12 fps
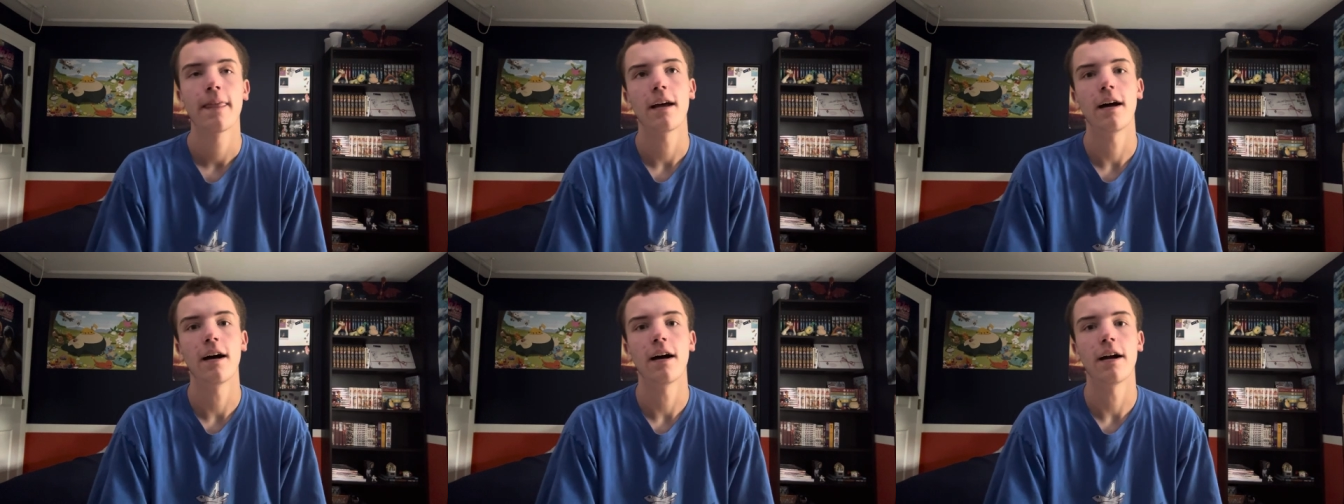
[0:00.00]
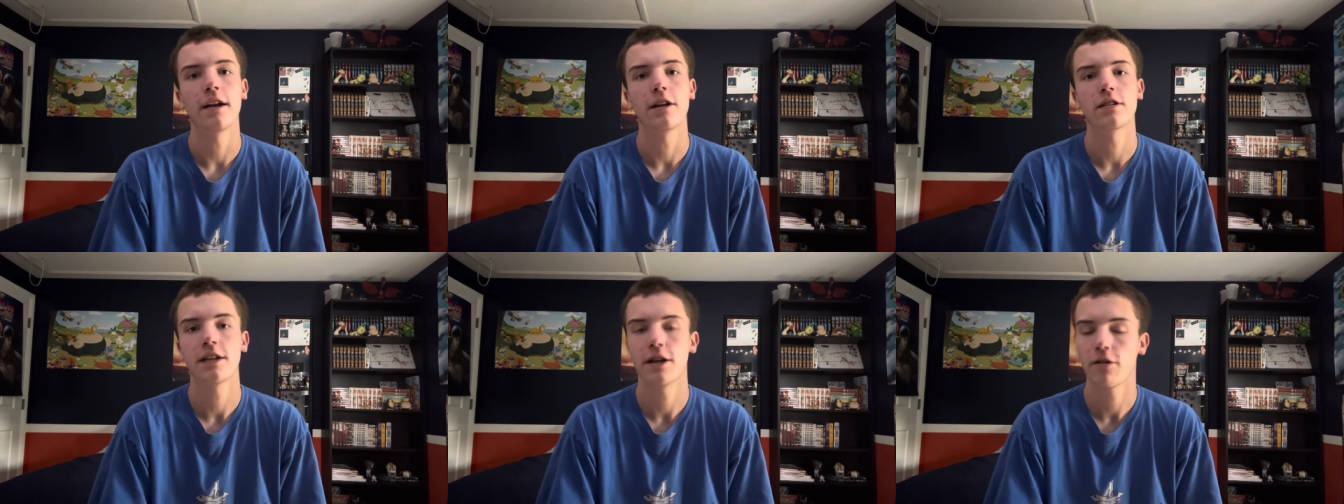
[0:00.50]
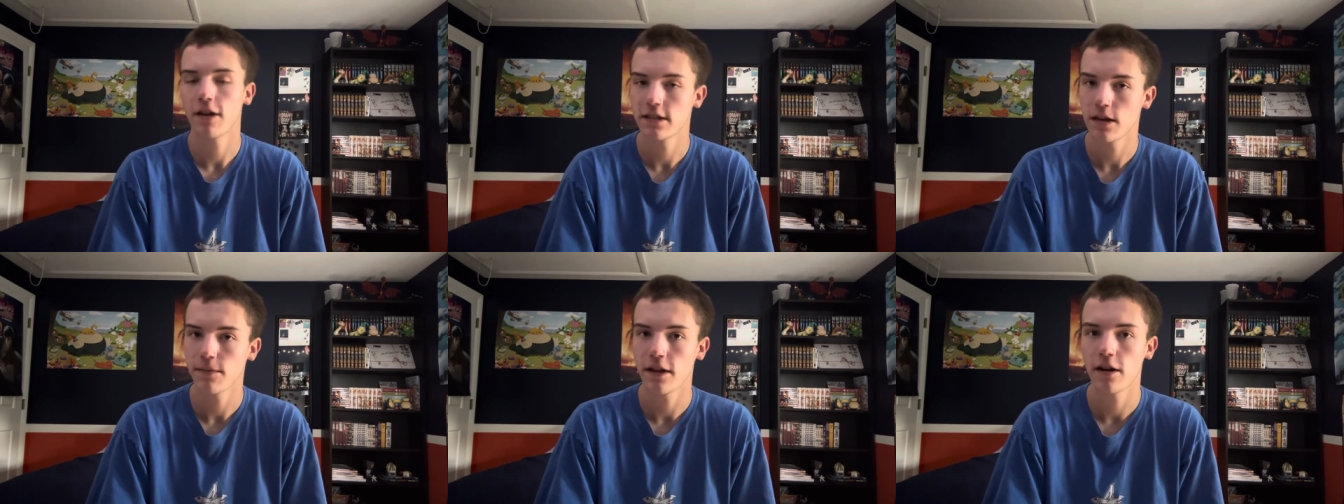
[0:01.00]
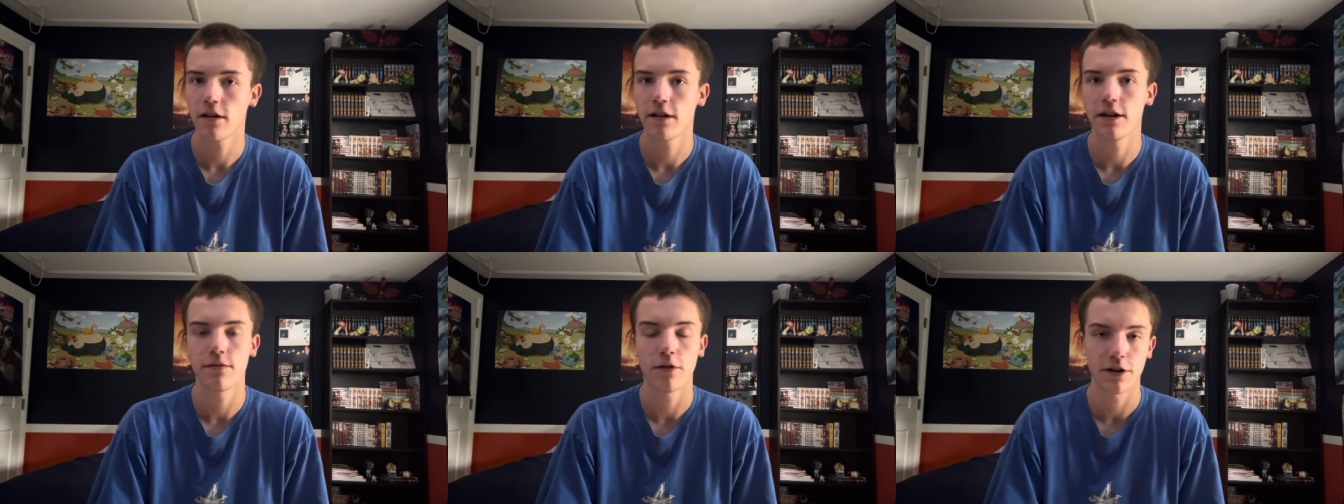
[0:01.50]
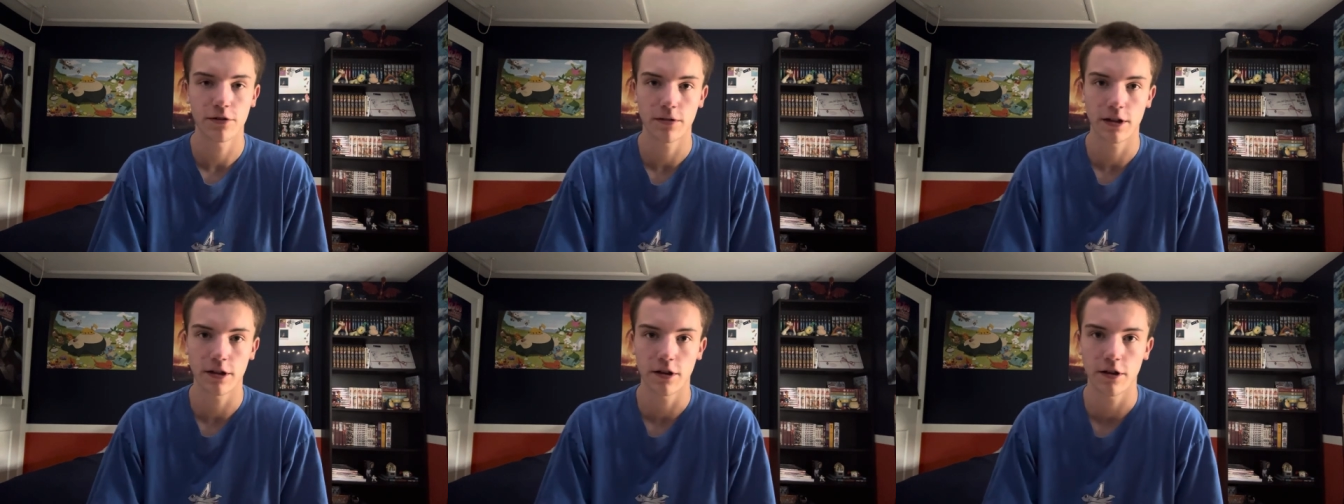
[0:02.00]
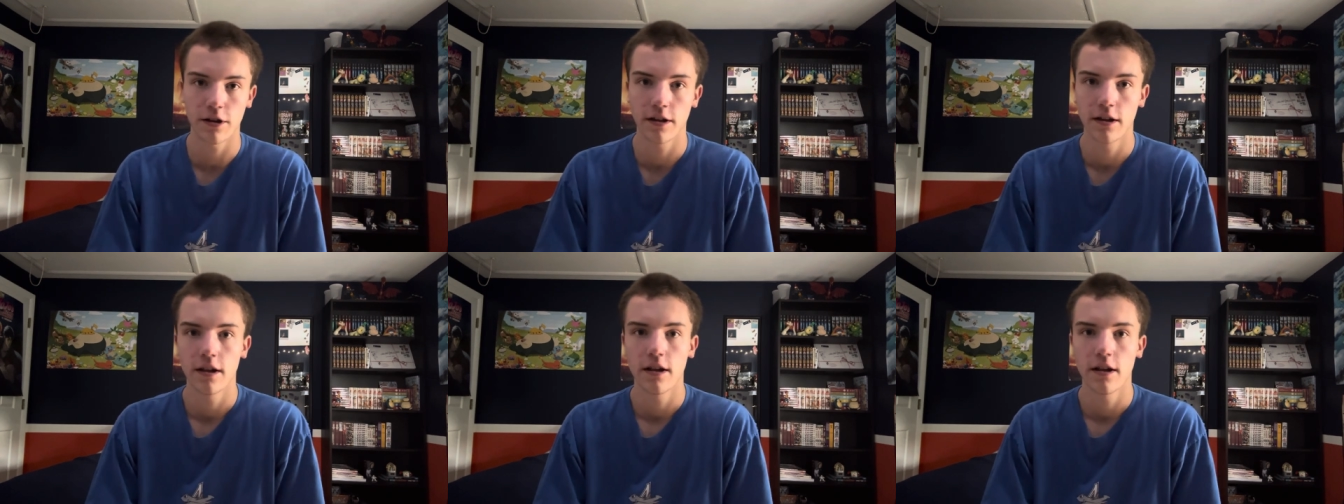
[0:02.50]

Uh, you know, Sonny Gray's up there. Eovaldi's really good.